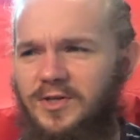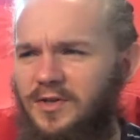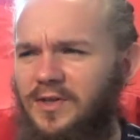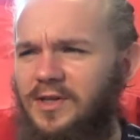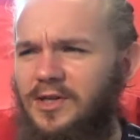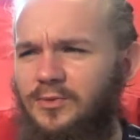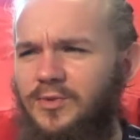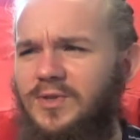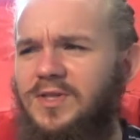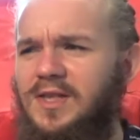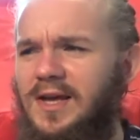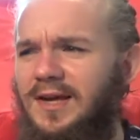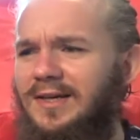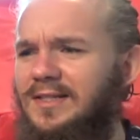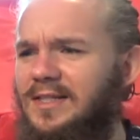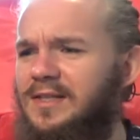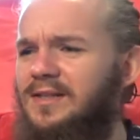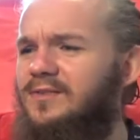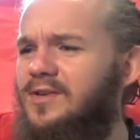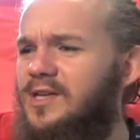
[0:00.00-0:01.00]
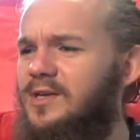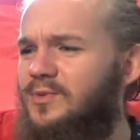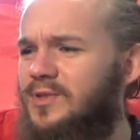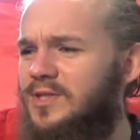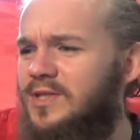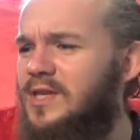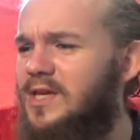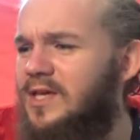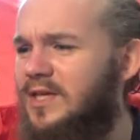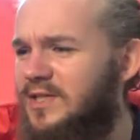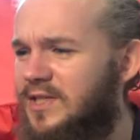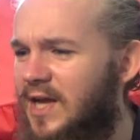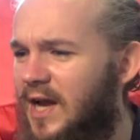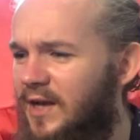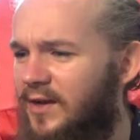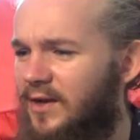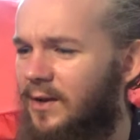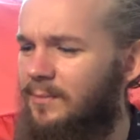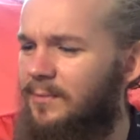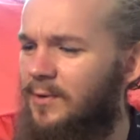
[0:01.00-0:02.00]
I think it was 33 was the
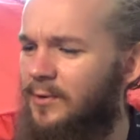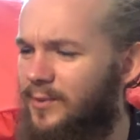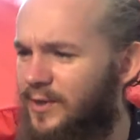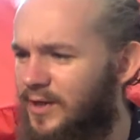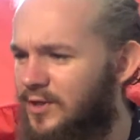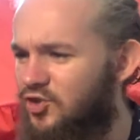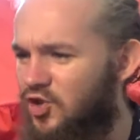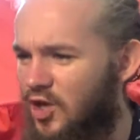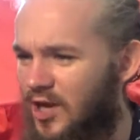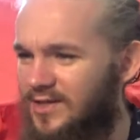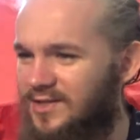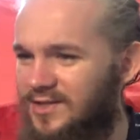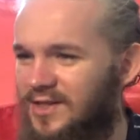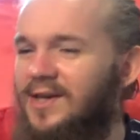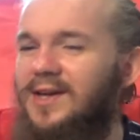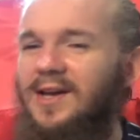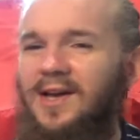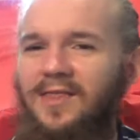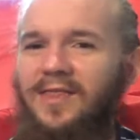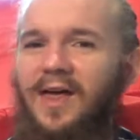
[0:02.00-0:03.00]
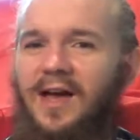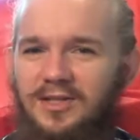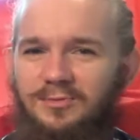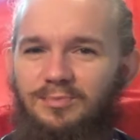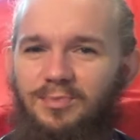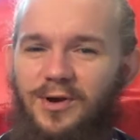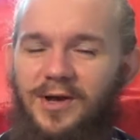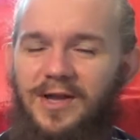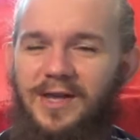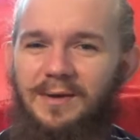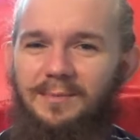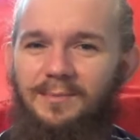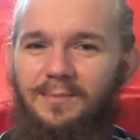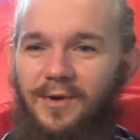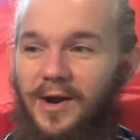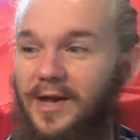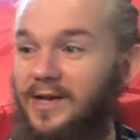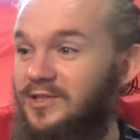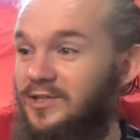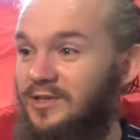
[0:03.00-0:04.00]
exact number when I checked it. That's pretty
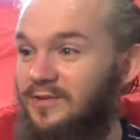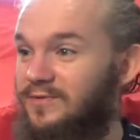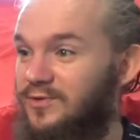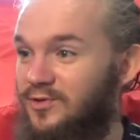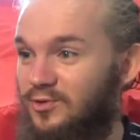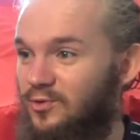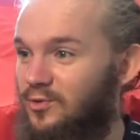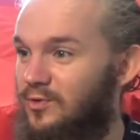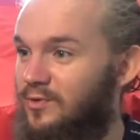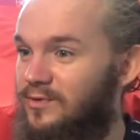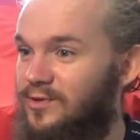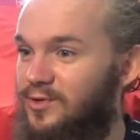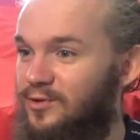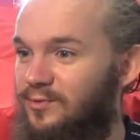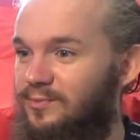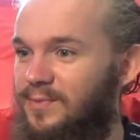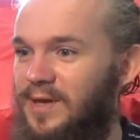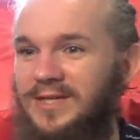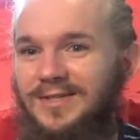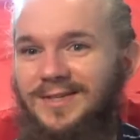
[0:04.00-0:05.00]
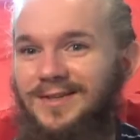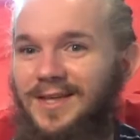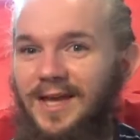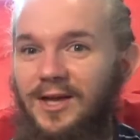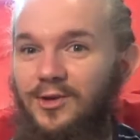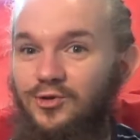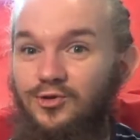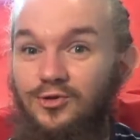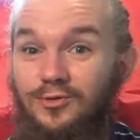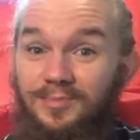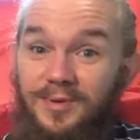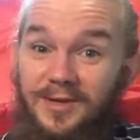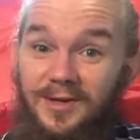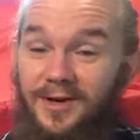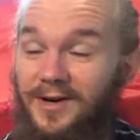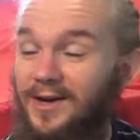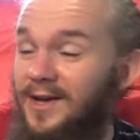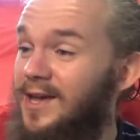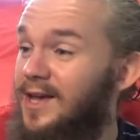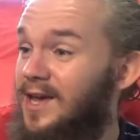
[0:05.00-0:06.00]
impressive. So, you know, basically a new
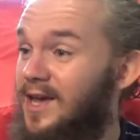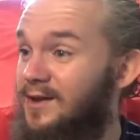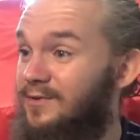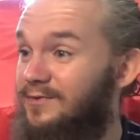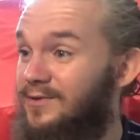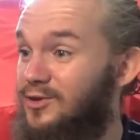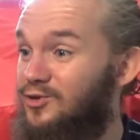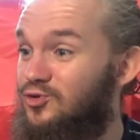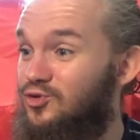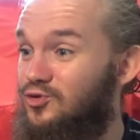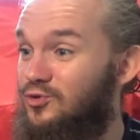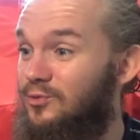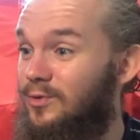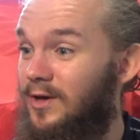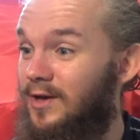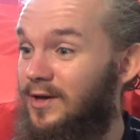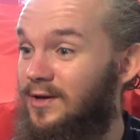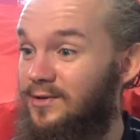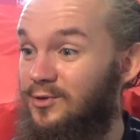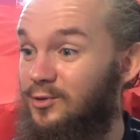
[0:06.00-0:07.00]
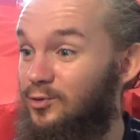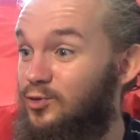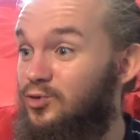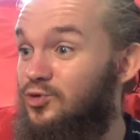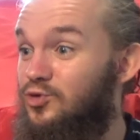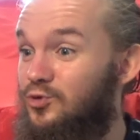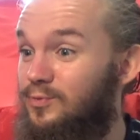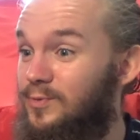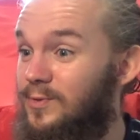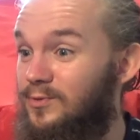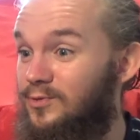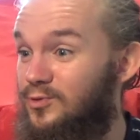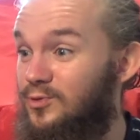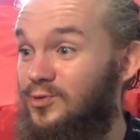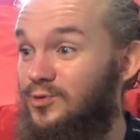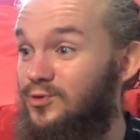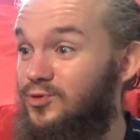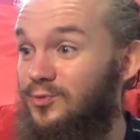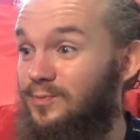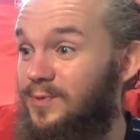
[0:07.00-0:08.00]
beer every two
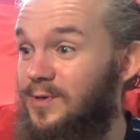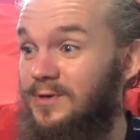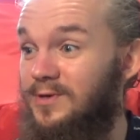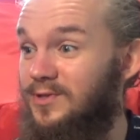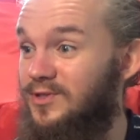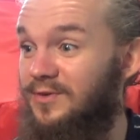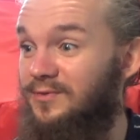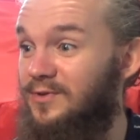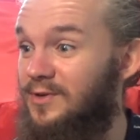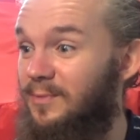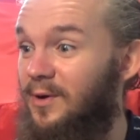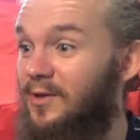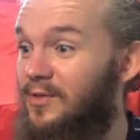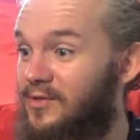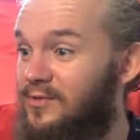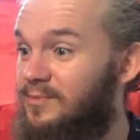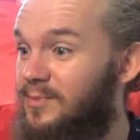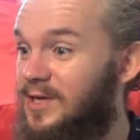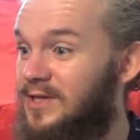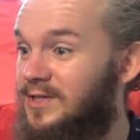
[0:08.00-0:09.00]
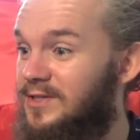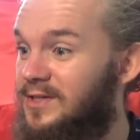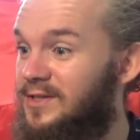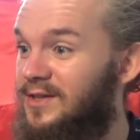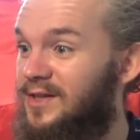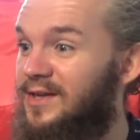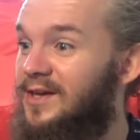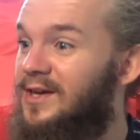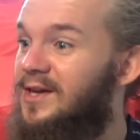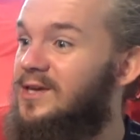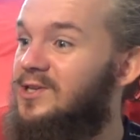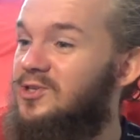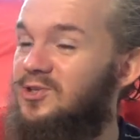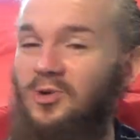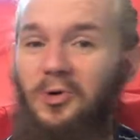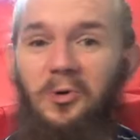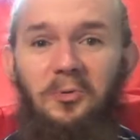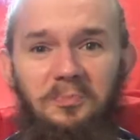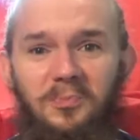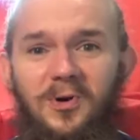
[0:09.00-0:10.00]
new beers every month basically.
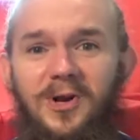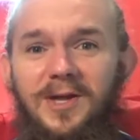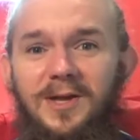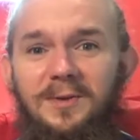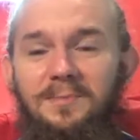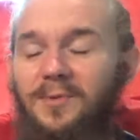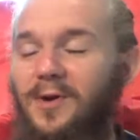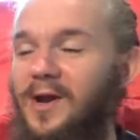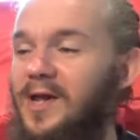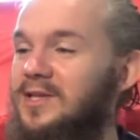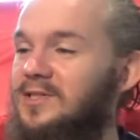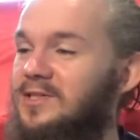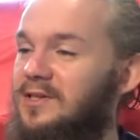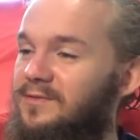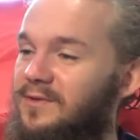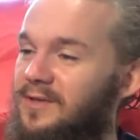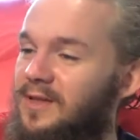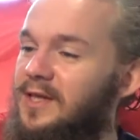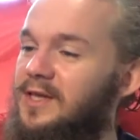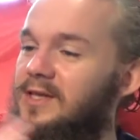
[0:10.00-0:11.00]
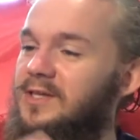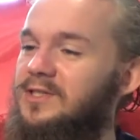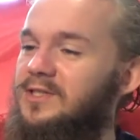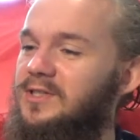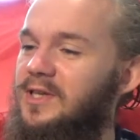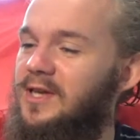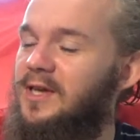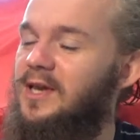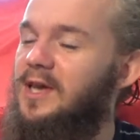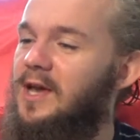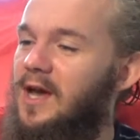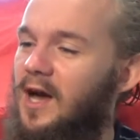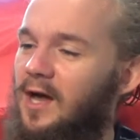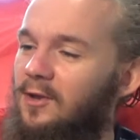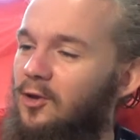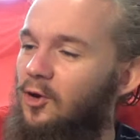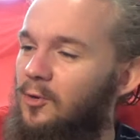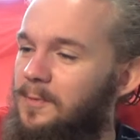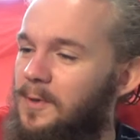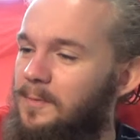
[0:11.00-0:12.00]
So pretty impressive, and like I say, a
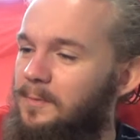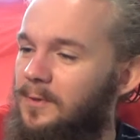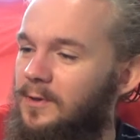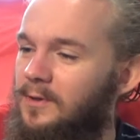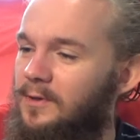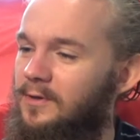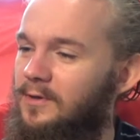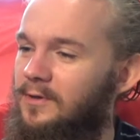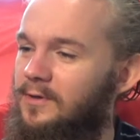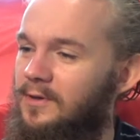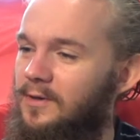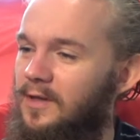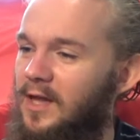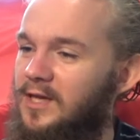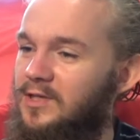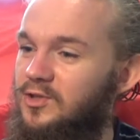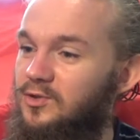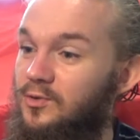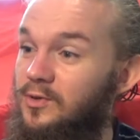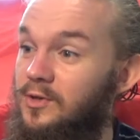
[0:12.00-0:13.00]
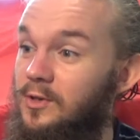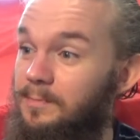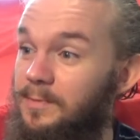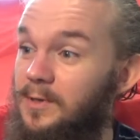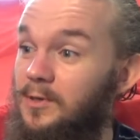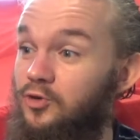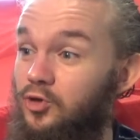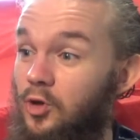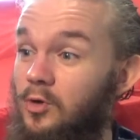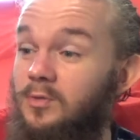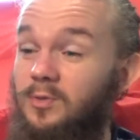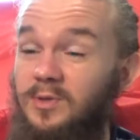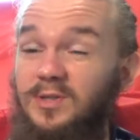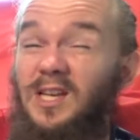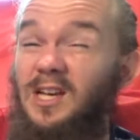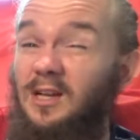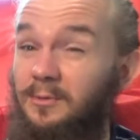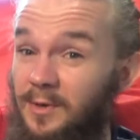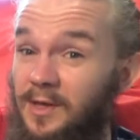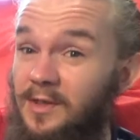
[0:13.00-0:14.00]
of people in Glasgow in the beer shops were
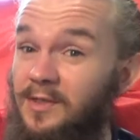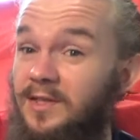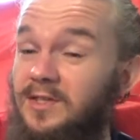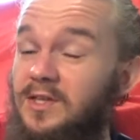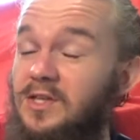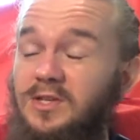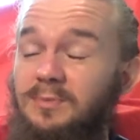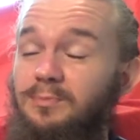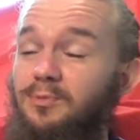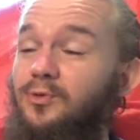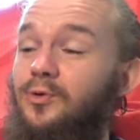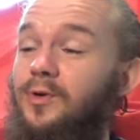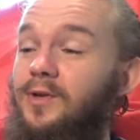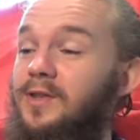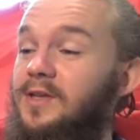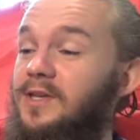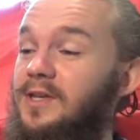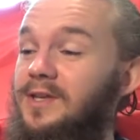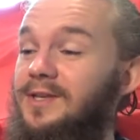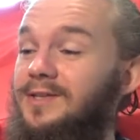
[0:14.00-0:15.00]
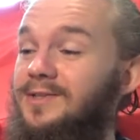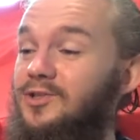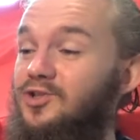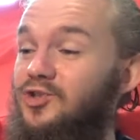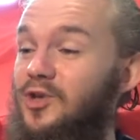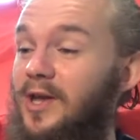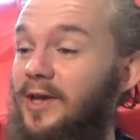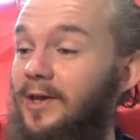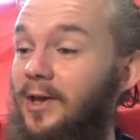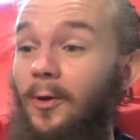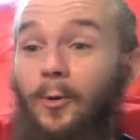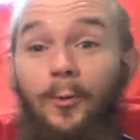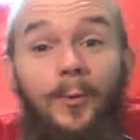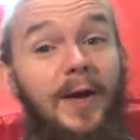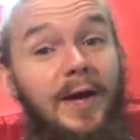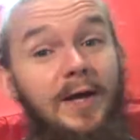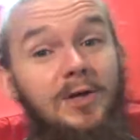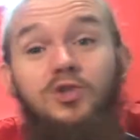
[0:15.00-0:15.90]
telling me this is a brewery that you need to check out.